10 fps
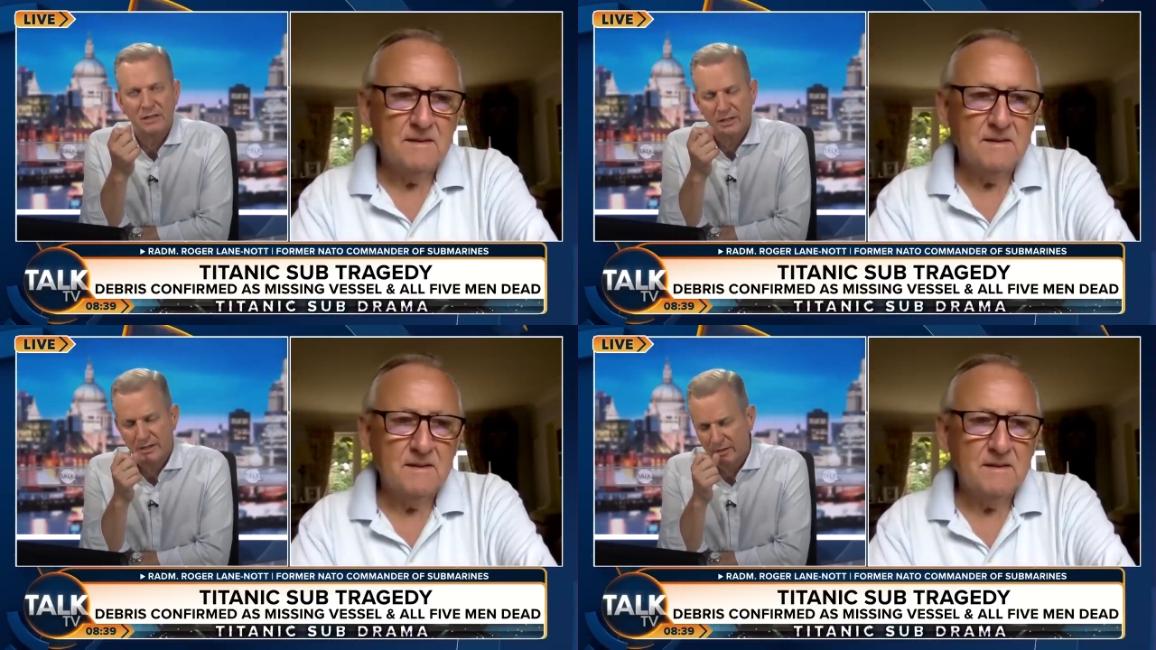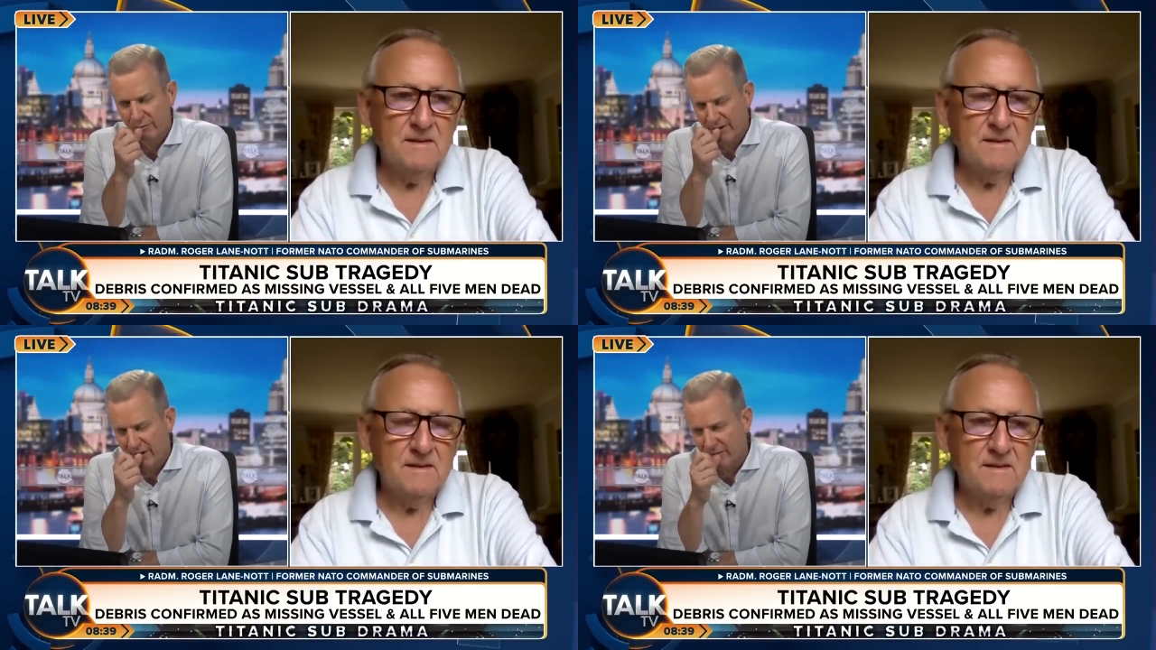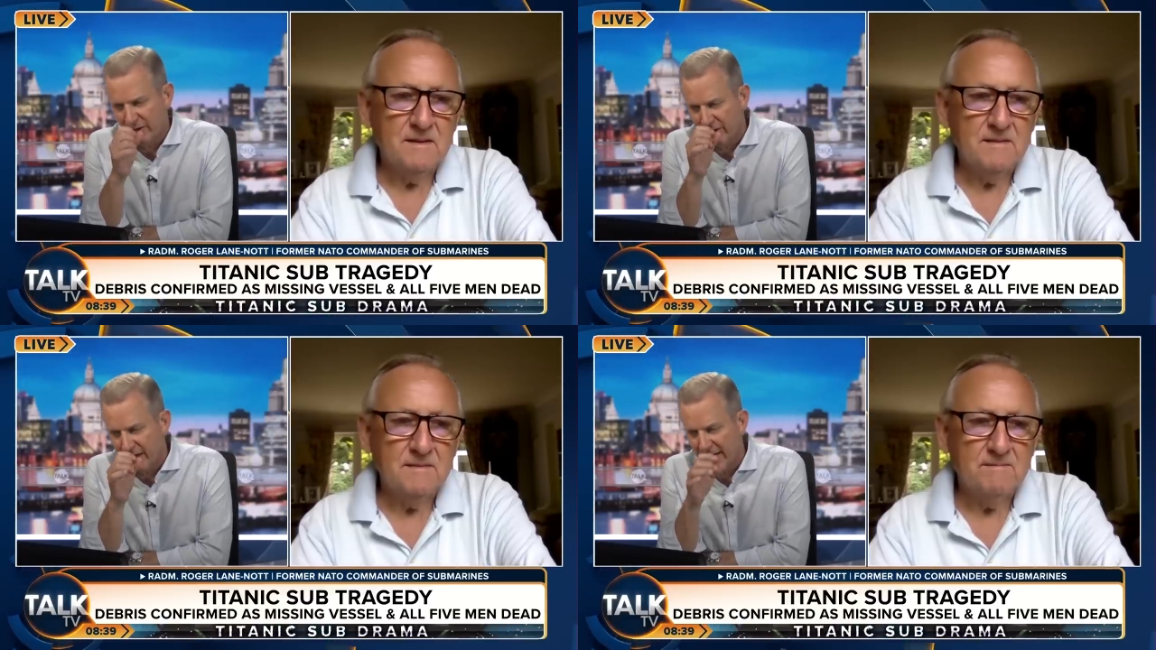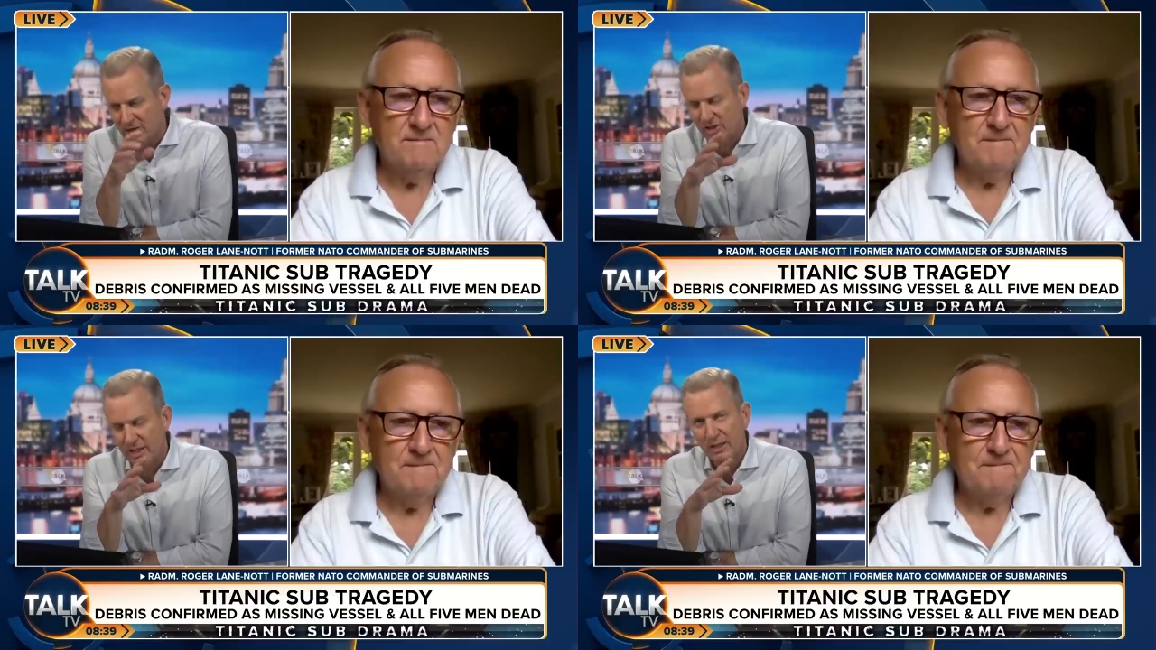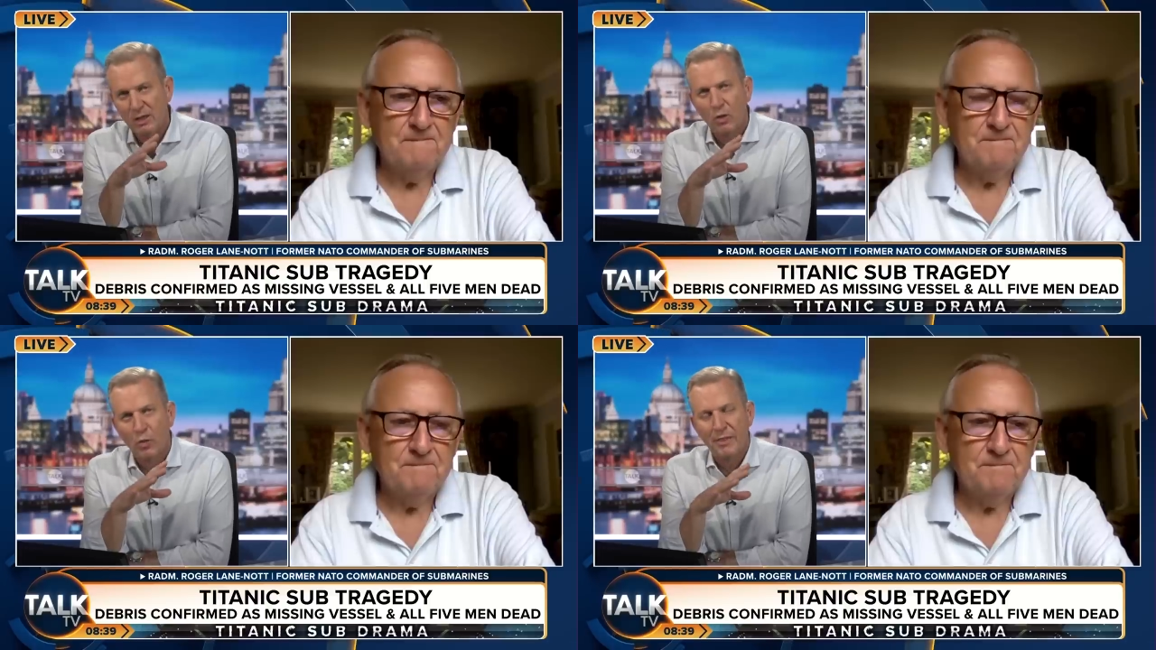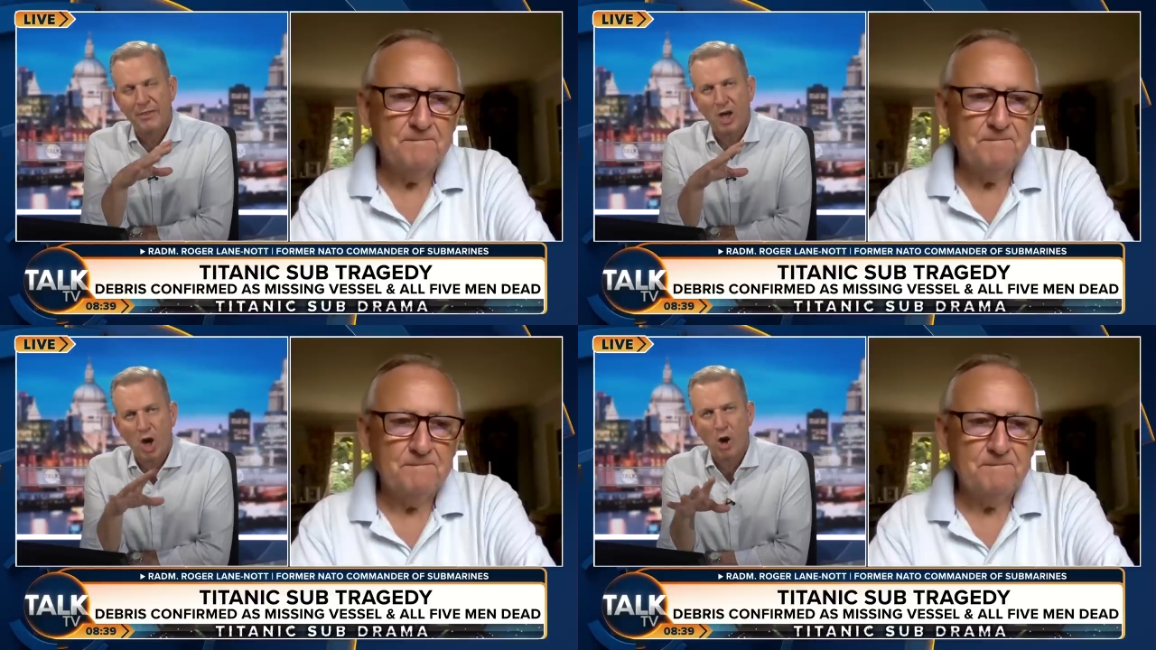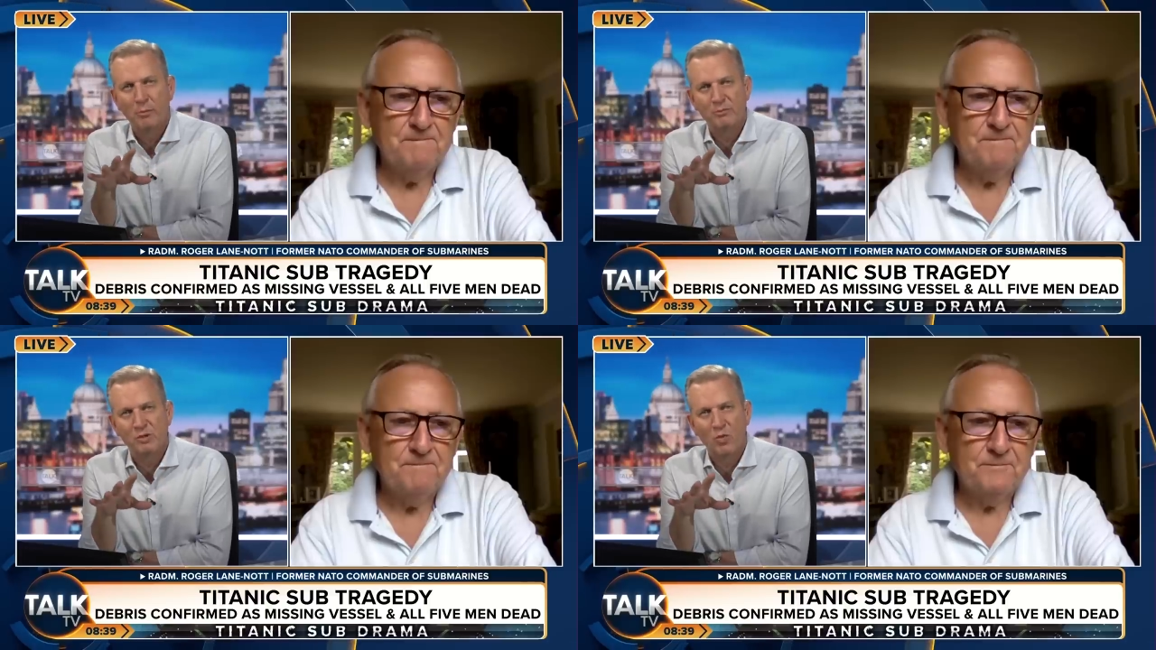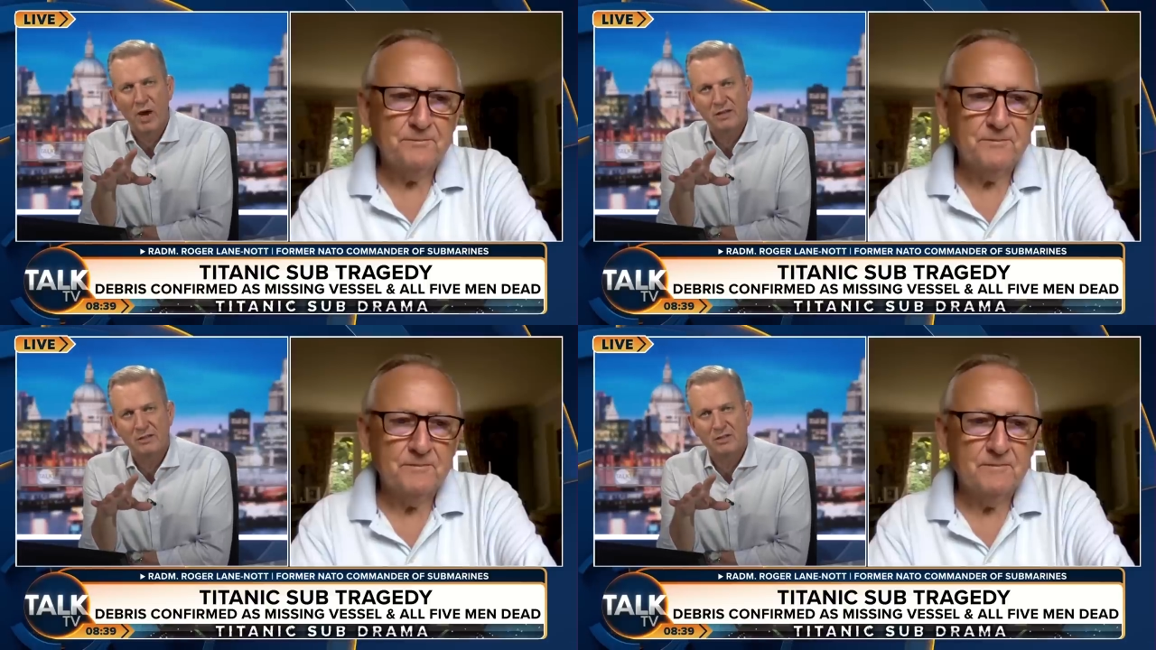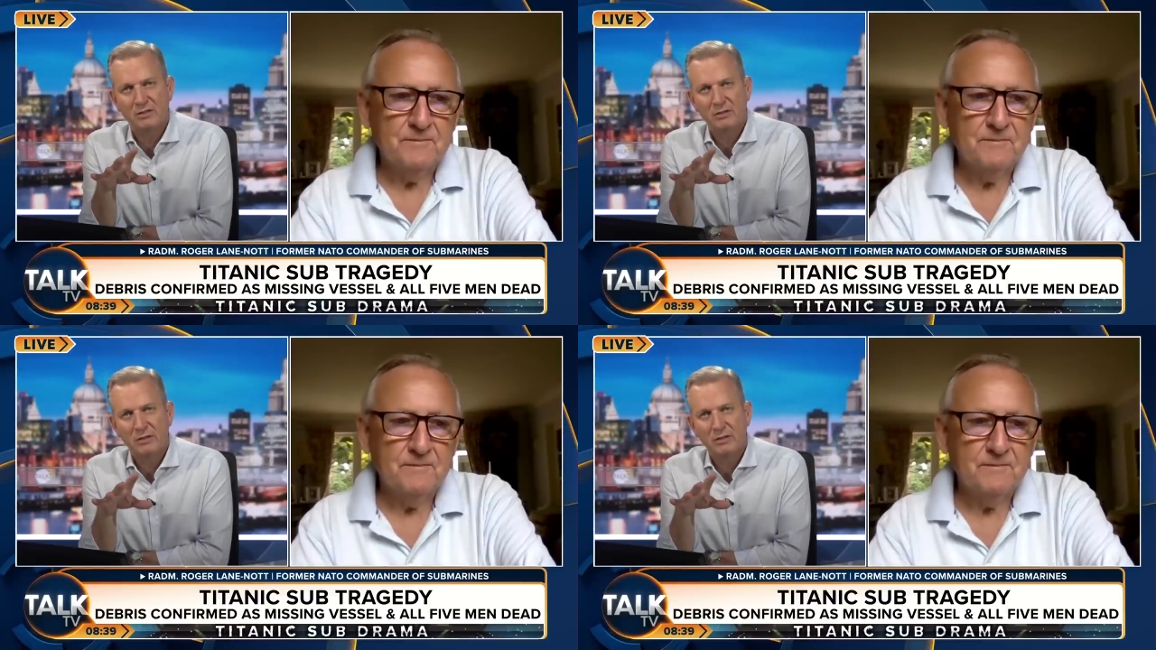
Speaker 1: in Newfoundland, that, that actually when the comms went,